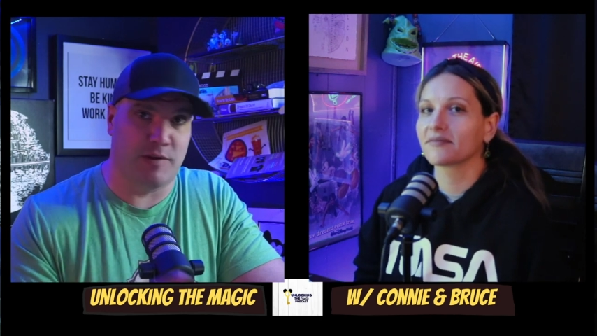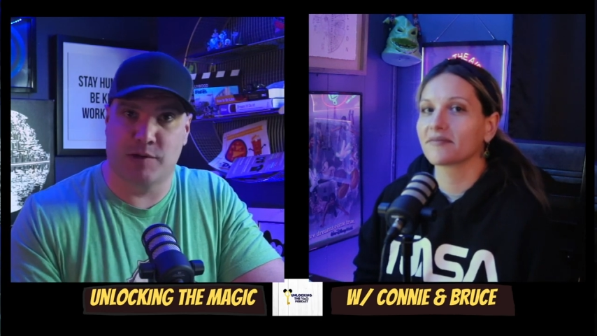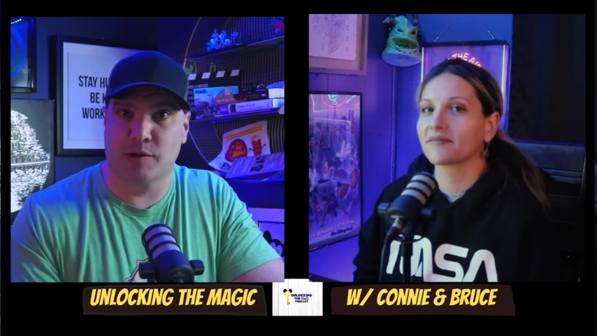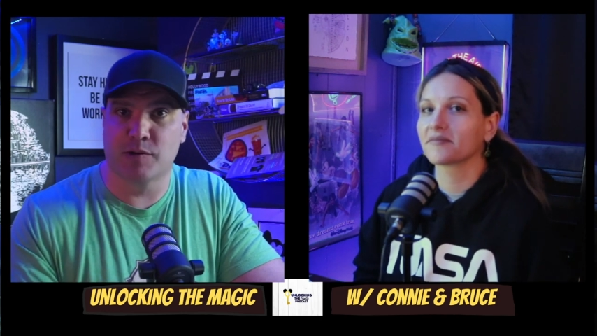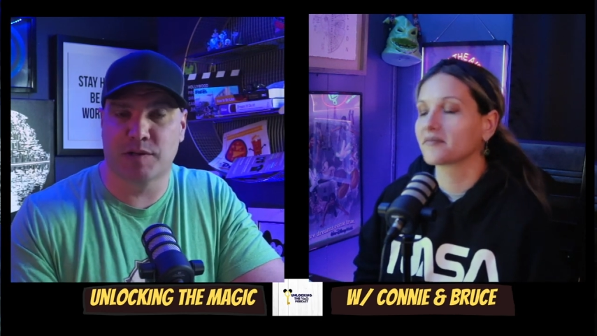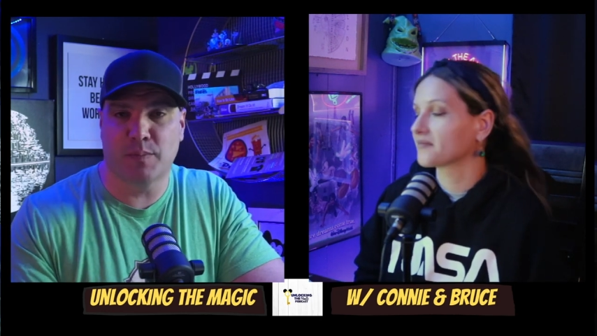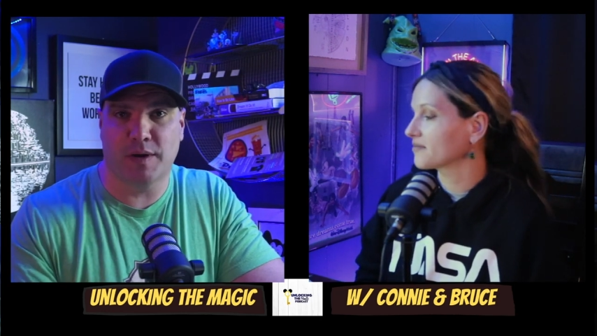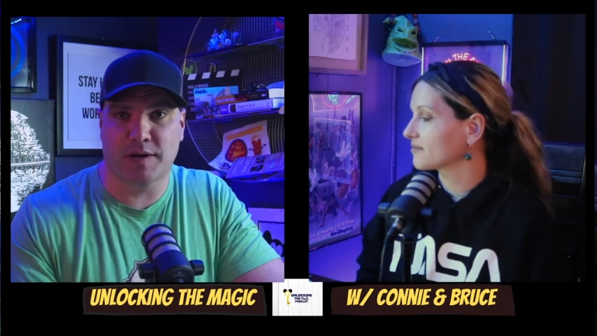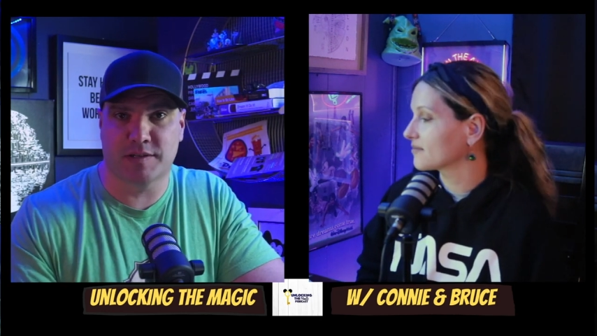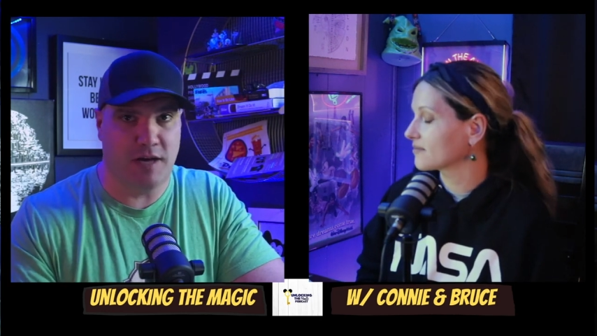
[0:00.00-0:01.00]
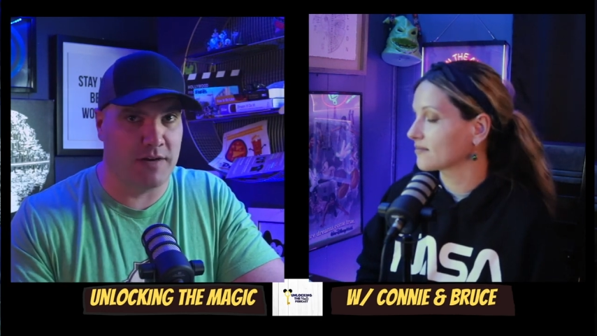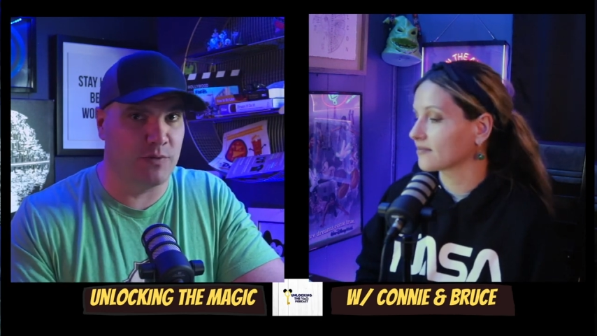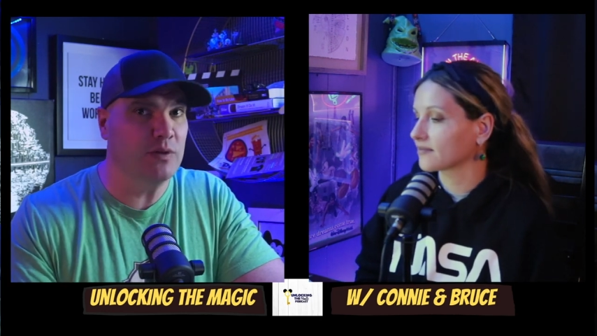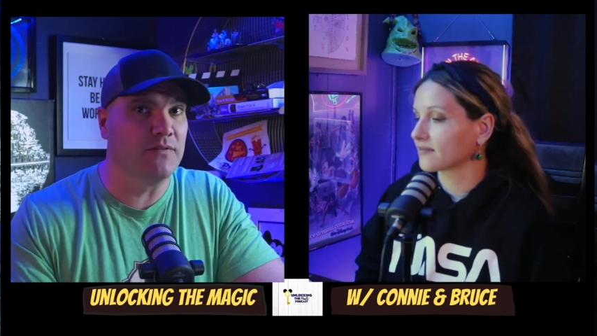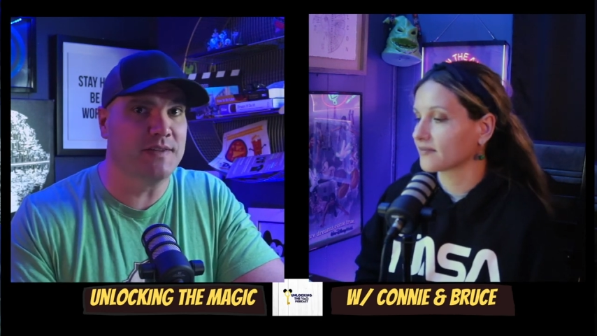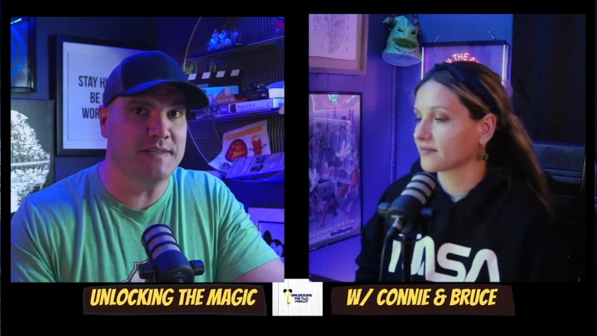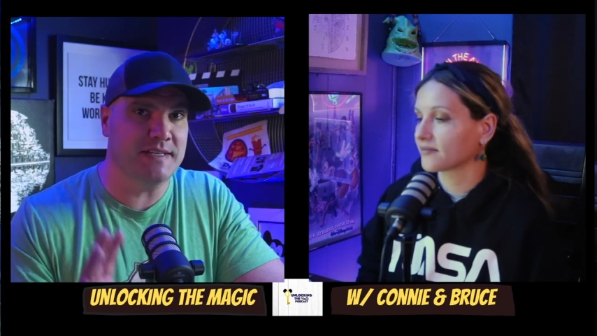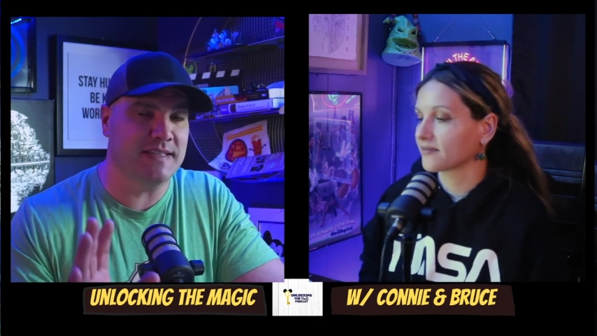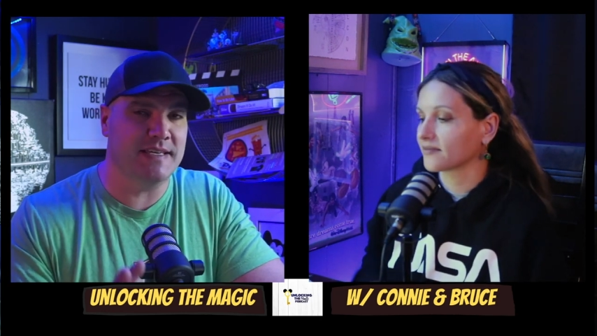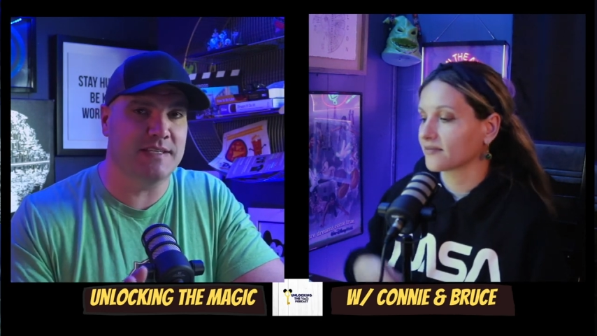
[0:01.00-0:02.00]
Speaker 1: Whether you're going to the parks or not, if you love
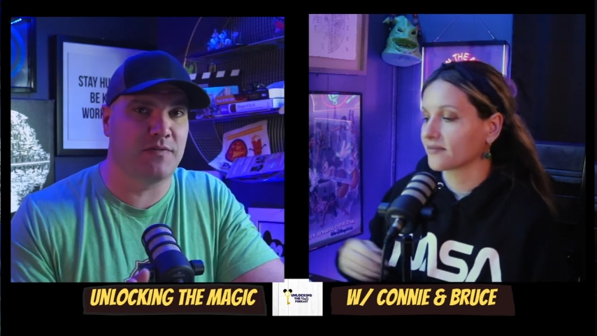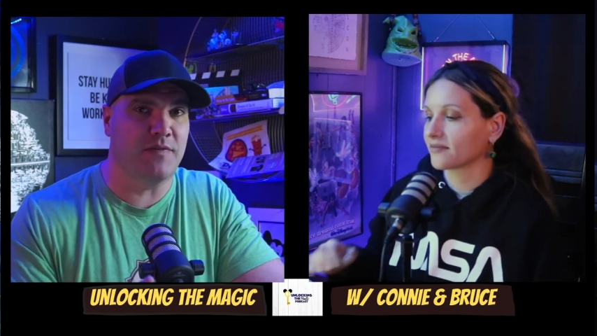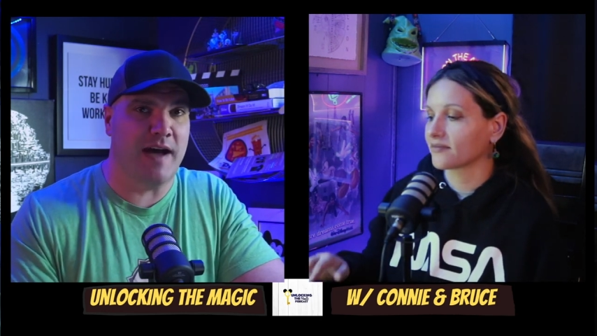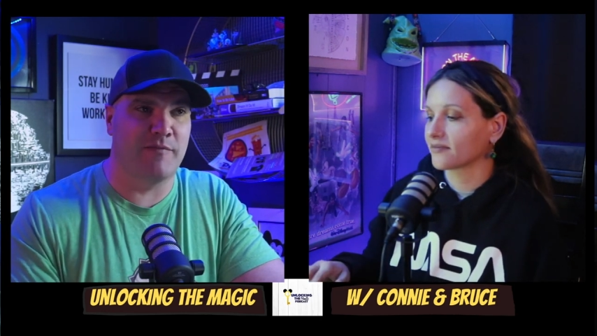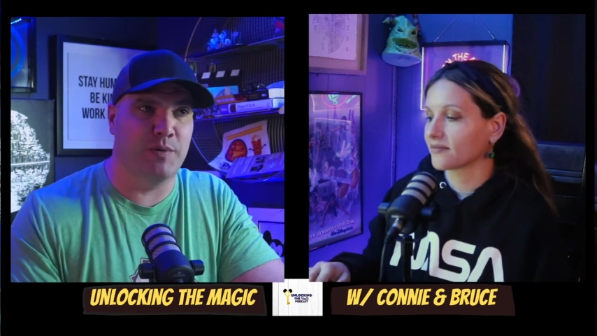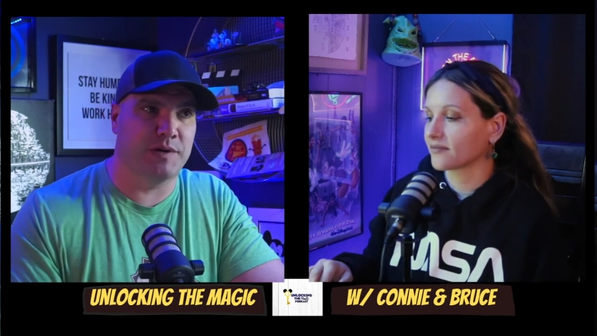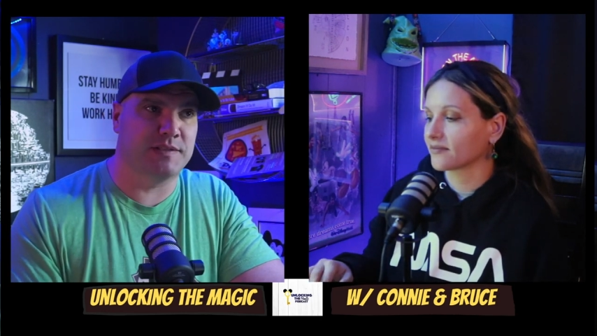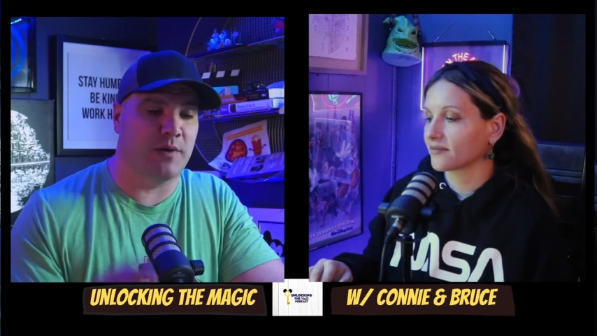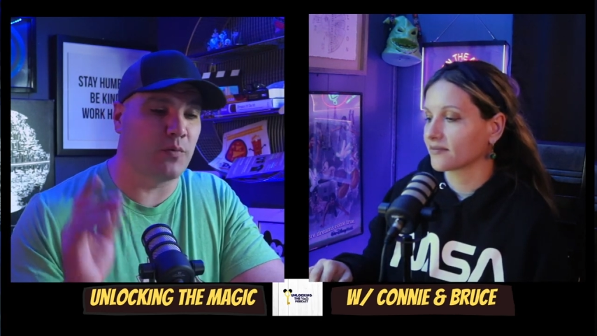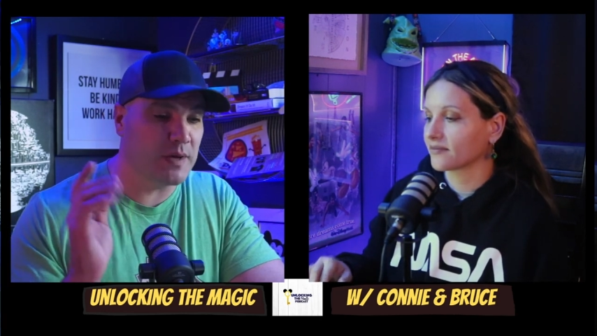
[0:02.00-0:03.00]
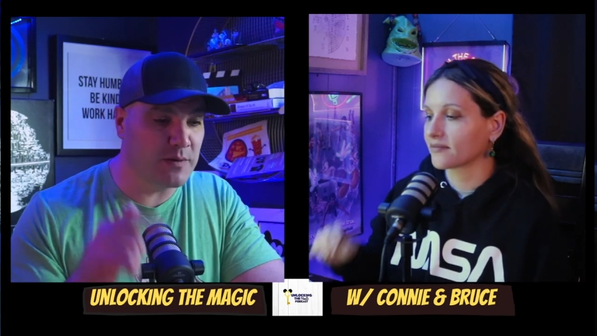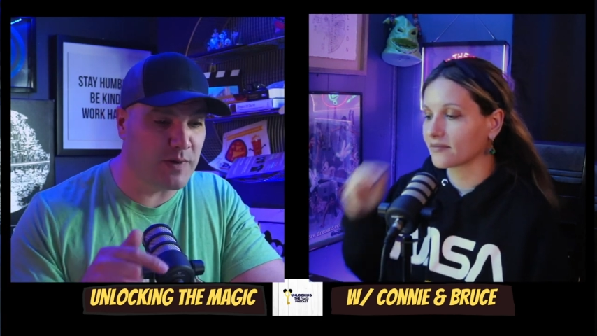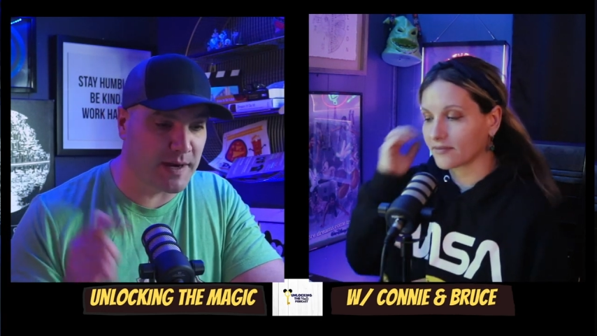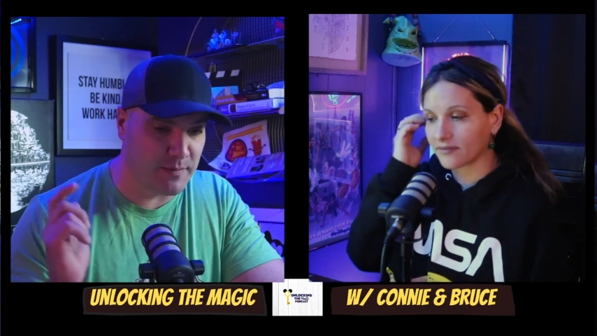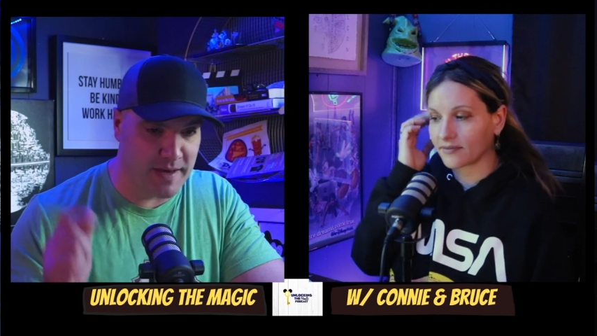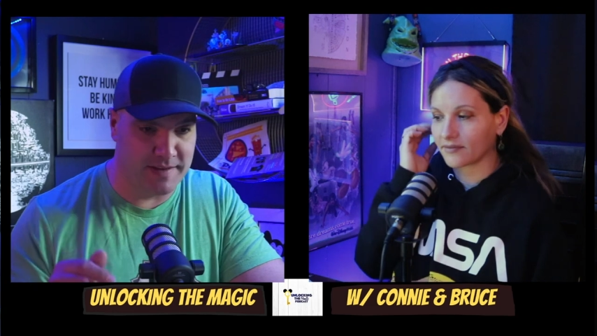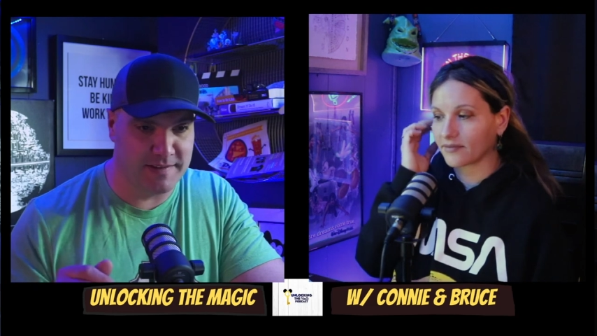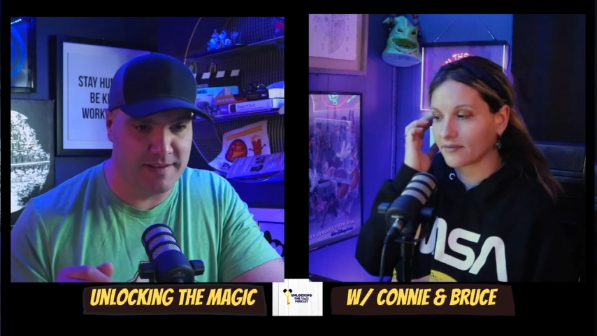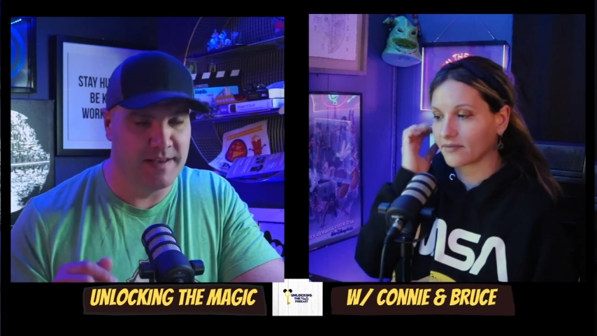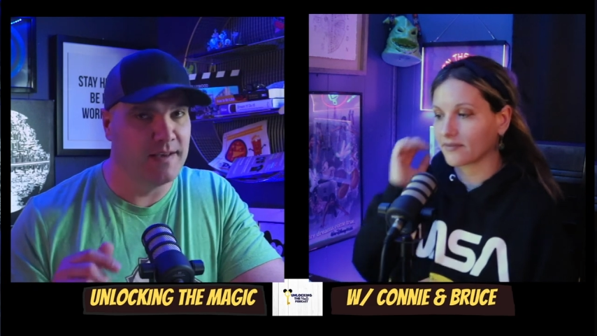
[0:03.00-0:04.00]
Disney, these are five books that we recommend.